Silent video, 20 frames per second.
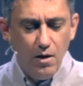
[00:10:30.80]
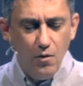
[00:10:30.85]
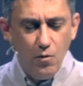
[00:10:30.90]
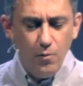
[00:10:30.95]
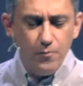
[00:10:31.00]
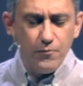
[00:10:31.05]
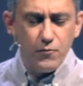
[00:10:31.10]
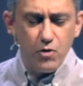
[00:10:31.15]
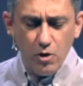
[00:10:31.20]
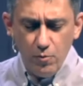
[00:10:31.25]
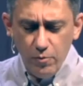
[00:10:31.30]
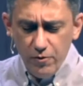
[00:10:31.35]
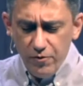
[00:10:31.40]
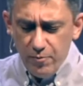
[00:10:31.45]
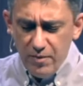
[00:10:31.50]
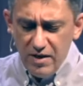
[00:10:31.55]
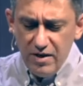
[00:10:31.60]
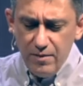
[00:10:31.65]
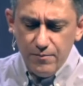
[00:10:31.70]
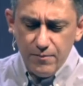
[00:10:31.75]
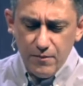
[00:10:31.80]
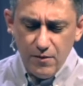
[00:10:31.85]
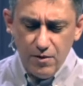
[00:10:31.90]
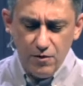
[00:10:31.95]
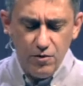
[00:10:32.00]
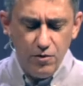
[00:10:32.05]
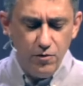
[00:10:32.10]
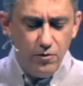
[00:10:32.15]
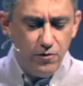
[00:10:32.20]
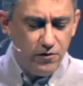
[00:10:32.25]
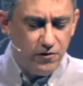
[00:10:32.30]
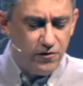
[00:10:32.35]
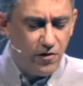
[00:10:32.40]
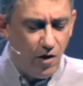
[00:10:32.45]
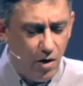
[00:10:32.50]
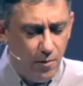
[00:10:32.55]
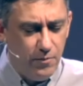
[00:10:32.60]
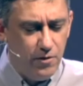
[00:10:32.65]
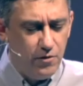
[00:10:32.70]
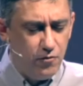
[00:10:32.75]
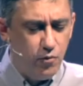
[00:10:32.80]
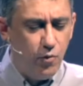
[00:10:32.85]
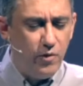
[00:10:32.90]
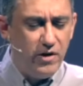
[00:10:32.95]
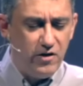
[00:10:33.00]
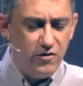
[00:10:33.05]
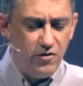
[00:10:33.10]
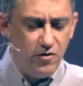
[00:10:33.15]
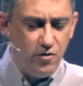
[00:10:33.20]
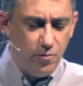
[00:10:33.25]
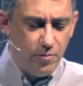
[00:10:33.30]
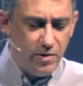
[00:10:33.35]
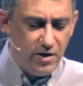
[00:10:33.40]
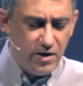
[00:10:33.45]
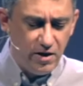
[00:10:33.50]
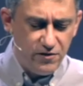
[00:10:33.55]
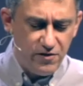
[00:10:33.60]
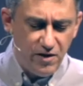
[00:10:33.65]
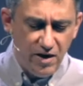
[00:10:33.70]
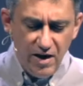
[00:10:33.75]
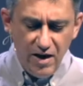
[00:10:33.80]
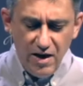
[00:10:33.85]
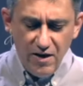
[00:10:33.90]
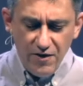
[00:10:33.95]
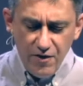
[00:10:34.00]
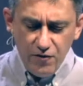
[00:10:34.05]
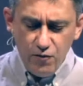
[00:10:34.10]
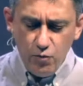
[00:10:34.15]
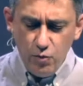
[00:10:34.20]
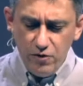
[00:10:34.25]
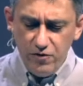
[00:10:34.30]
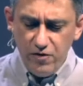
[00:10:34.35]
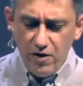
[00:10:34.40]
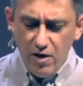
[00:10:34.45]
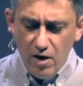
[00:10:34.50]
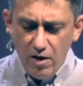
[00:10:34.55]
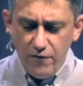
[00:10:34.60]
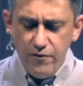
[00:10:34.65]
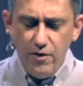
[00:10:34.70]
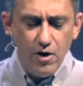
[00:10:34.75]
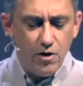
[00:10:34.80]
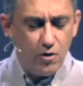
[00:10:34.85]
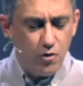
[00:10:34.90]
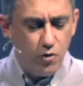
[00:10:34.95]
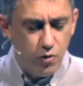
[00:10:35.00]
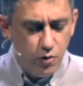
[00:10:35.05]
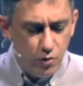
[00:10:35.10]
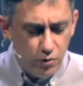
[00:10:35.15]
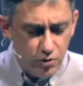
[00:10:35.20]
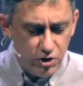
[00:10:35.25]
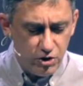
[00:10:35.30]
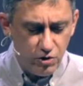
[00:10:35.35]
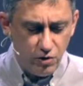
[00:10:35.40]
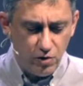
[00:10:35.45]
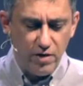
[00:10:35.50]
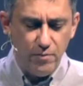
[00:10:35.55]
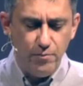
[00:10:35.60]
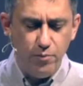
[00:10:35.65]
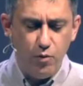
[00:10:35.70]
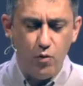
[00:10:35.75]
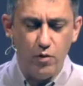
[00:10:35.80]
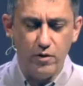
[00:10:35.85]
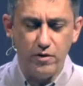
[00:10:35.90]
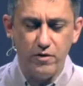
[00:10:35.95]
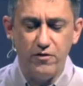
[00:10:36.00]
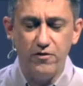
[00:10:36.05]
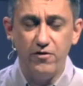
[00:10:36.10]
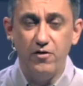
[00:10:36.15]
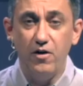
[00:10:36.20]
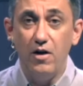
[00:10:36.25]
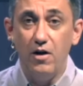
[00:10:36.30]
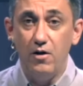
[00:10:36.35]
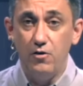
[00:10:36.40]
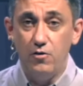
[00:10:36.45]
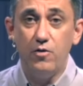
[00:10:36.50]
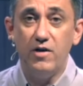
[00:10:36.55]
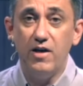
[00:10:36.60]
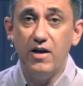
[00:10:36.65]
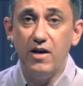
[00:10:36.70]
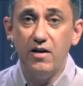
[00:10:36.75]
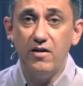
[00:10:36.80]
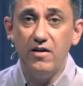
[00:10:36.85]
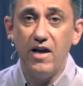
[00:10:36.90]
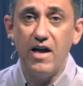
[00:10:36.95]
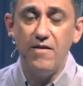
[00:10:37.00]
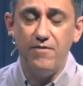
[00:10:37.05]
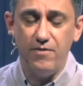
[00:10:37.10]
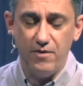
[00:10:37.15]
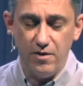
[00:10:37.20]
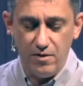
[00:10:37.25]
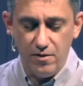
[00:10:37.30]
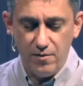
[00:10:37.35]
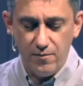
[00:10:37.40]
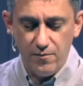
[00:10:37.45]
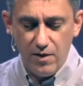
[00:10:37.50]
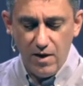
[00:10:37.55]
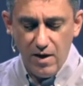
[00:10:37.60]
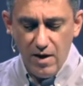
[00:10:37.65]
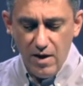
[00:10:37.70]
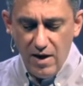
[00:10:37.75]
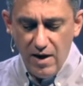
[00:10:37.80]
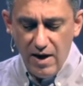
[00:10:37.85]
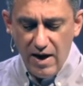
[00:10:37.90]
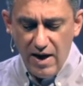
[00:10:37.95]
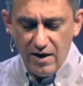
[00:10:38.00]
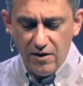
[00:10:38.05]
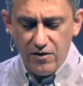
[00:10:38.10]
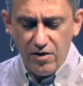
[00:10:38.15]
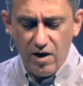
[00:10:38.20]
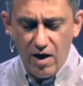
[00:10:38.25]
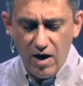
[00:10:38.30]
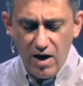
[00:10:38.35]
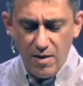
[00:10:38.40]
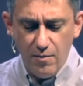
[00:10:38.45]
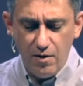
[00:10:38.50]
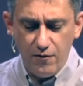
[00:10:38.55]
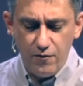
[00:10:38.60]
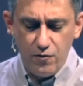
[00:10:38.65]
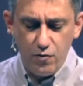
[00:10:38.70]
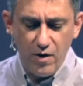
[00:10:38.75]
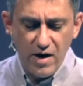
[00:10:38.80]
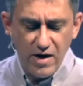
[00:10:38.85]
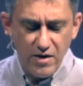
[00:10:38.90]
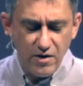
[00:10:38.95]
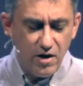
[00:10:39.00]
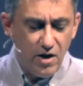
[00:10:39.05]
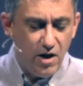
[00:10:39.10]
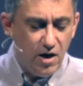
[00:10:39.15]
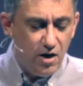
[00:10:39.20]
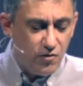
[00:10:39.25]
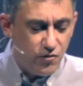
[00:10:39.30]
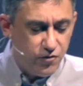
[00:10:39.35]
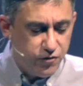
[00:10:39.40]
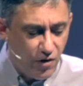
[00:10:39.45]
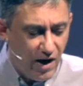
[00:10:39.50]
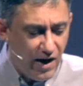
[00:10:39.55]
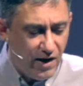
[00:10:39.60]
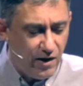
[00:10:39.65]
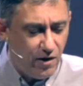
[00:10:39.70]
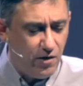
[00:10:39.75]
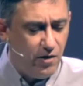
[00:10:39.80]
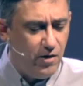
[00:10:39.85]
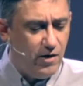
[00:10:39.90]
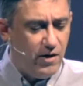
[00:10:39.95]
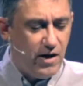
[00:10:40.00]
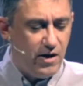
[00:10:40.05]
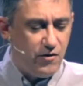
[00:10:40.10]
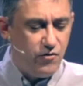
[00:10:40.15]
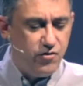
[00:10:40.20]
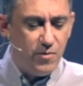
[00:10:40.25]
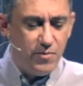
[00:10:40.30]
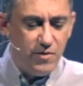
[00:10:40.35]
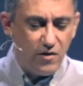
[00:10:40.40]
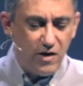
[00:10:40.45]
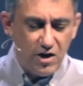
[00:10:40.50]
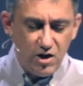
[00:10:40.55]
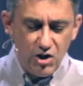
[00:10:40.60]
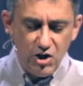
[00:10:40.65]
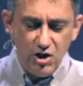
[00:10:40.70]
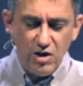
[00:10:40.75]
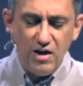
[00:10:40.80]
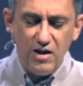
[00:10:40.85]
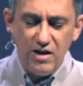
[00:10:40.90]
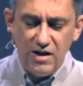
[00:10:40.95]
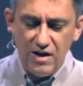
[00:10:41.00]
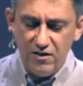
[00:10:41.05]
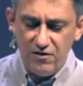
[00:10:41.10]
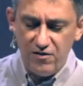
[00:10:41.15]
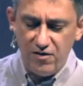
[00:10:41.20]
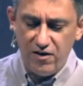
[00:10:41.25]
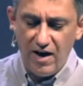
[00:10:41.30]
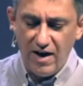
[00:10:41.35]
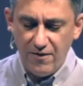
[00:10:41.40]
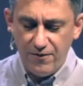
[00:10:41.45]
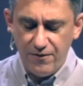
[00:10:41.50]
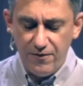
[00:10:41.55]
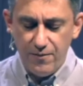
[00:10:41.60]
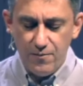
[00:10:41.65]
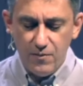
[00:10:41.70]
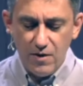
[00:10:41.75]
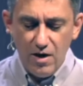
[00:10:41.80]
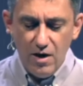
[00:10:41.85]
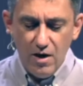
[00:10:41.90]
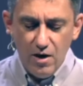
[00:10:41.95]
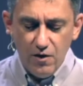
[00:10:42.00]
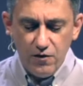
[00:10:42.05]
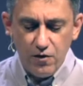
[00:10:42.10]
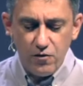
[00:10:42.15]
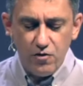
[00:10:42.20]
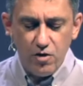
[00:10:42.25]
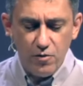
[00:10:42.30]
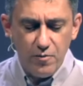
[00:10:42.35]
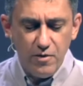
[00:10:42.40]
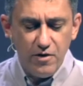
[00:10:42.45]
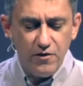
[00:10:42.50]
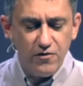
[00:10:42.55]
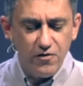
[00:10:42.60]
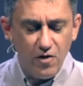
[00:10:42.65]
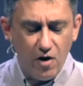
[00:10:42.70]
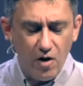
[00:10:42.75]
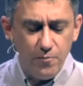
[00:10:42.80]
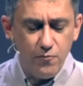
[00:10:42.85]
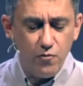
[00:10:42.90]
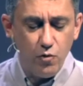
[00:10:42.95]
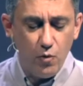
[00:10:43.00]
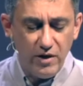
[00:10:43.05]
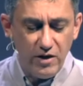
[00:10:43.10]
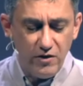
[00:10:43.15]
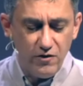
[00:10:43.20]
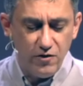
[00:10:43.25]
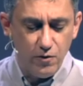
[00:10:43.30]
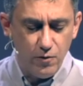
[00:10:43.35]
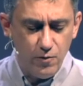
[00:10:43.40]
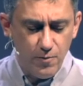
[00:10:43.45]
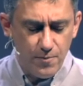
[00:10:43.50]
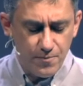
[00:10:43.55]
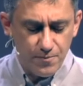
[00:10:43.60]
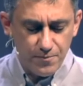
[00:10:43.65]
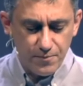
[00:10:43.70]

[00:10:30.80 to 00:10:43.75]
Well, turn with me to Psalm 22 because this was of crucial importance to King David at a time of great trial and tribulation in his life. So turn with me to Psalm 22.